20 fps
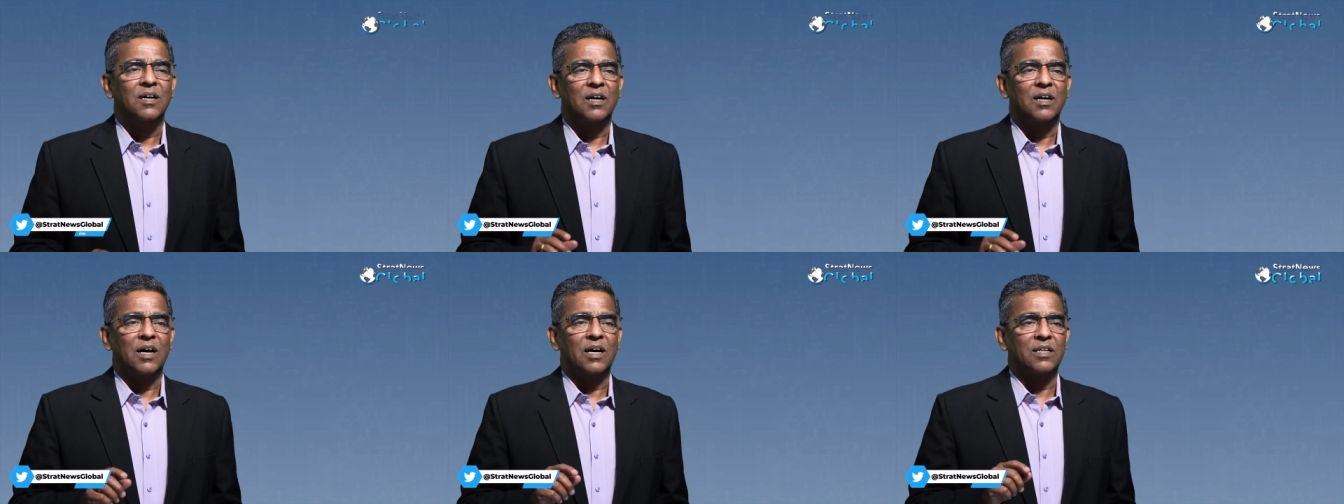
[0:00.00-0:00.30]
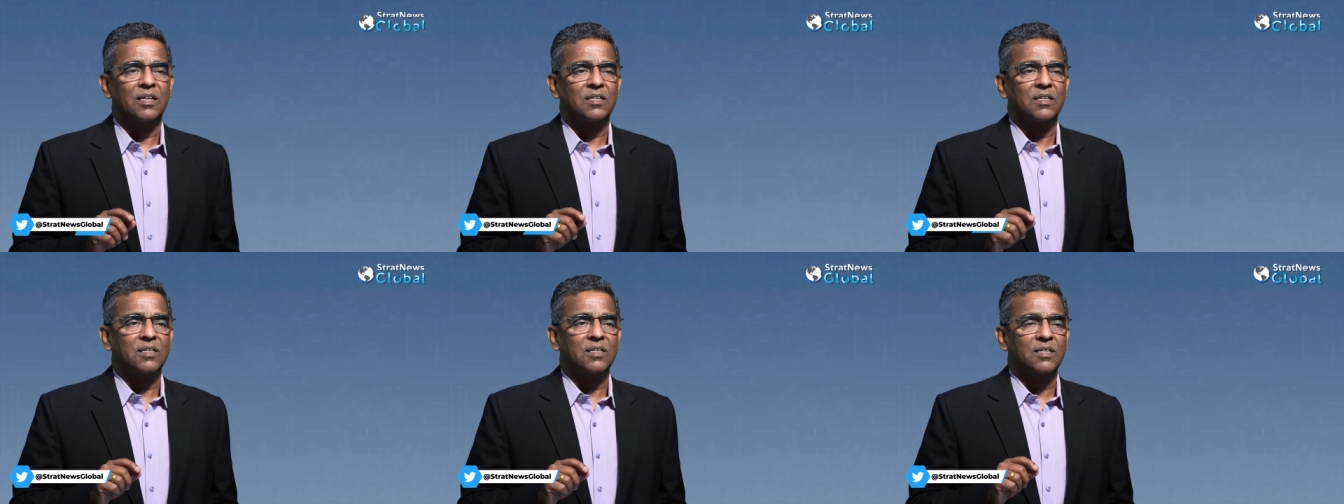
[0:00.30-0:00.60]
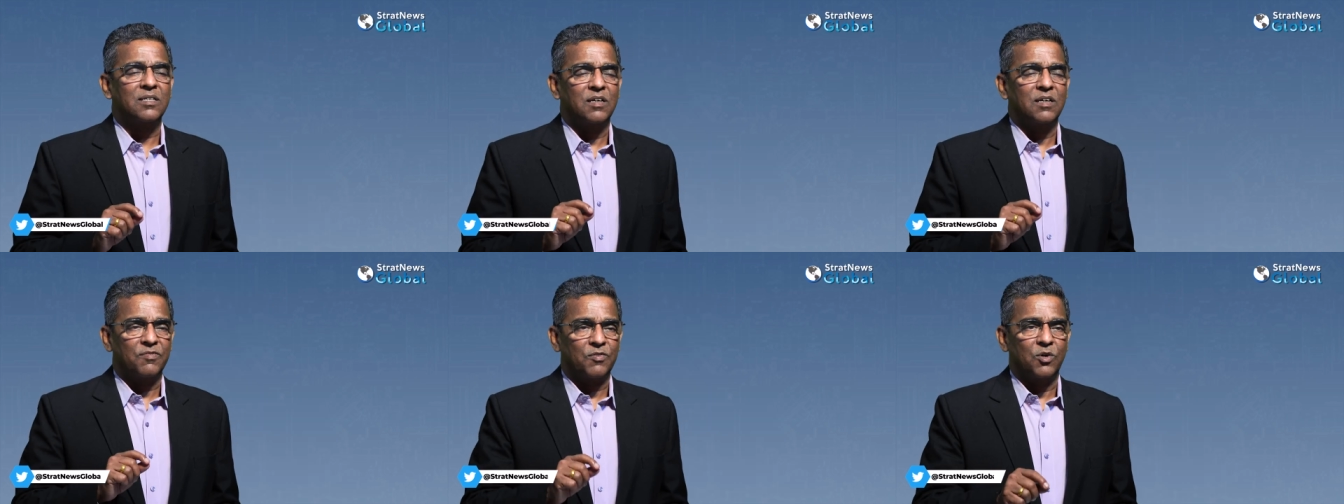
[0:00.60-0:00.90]
and,
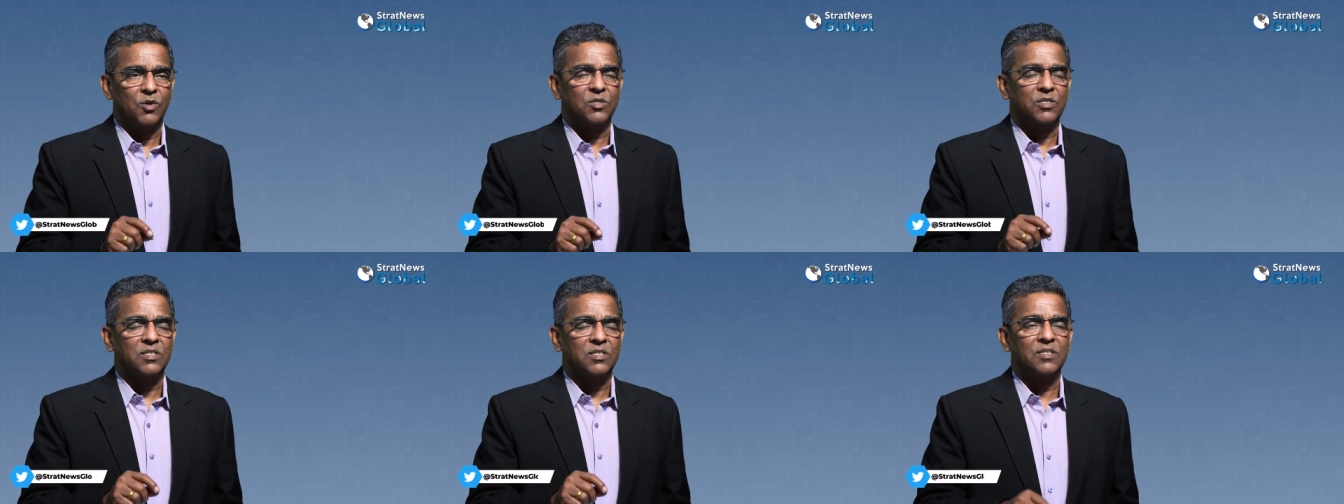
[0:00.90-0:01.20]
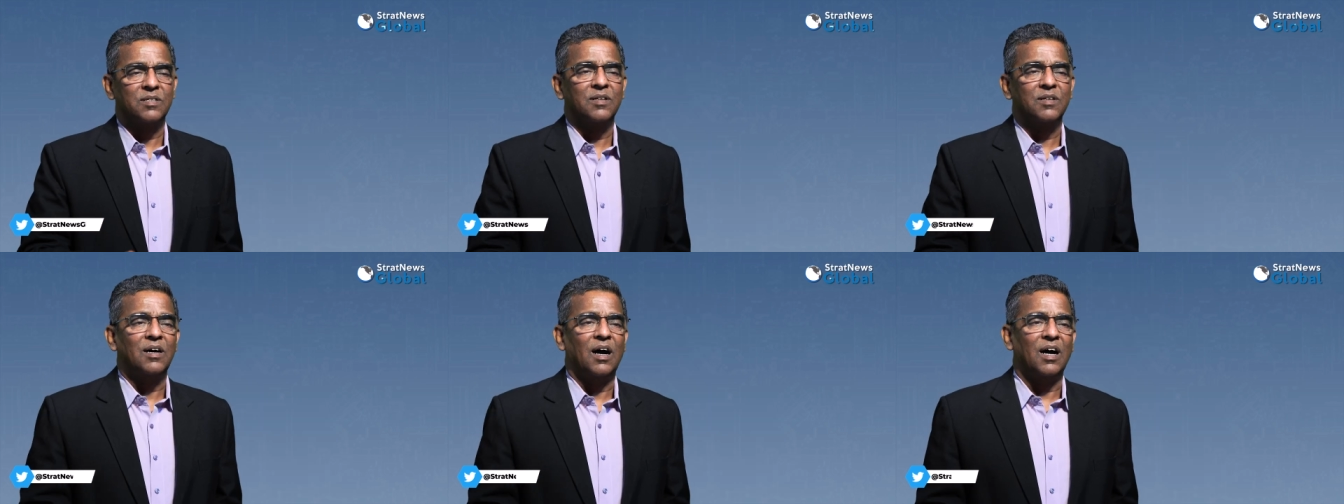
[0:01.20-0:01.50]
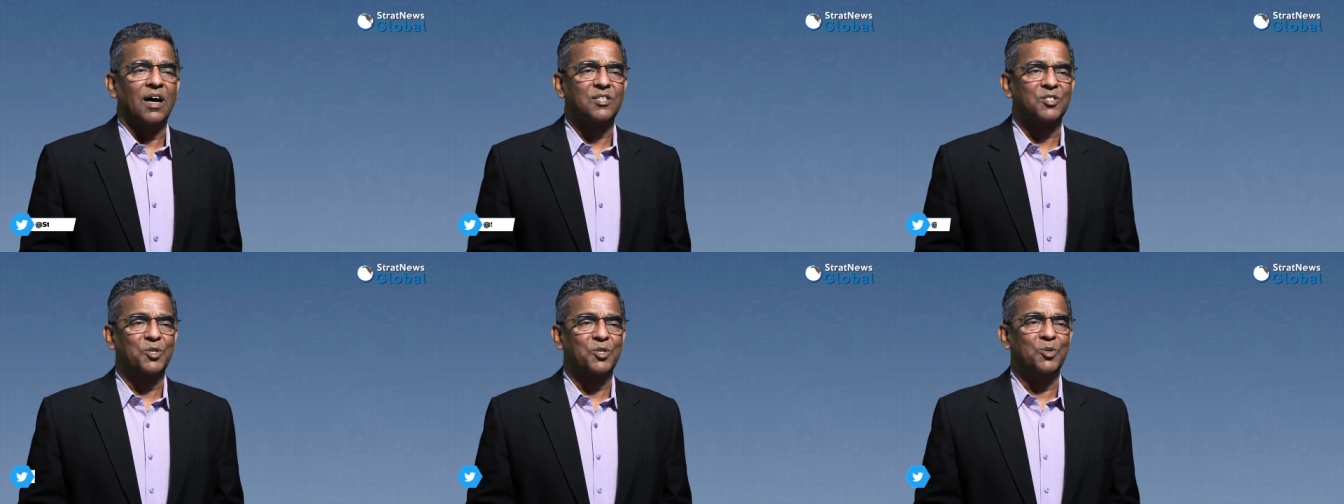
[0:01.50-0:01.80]
uh, of course,
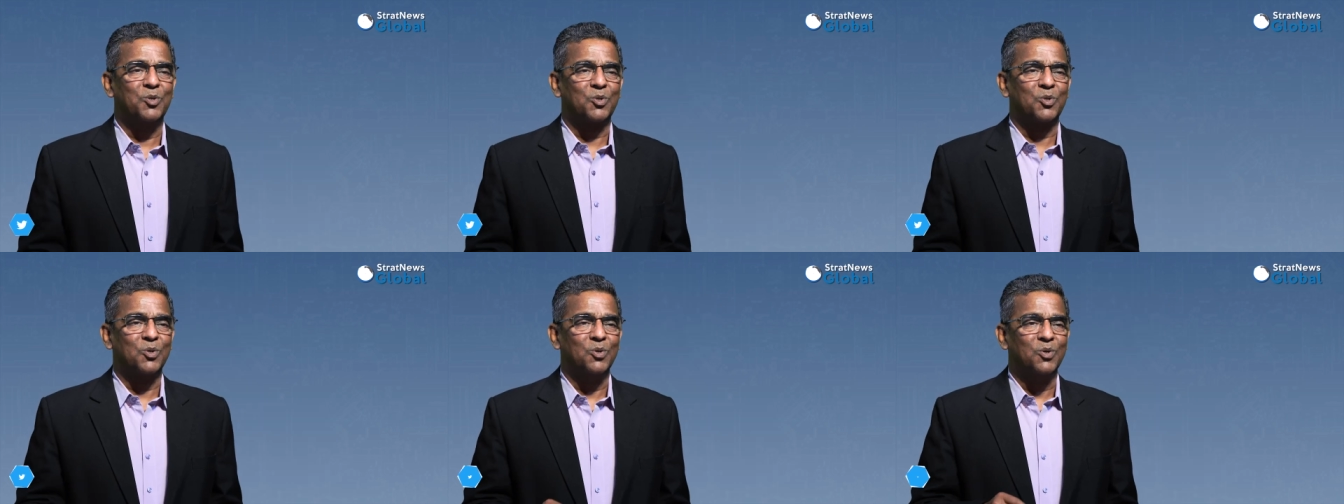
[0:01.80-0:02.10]
ask you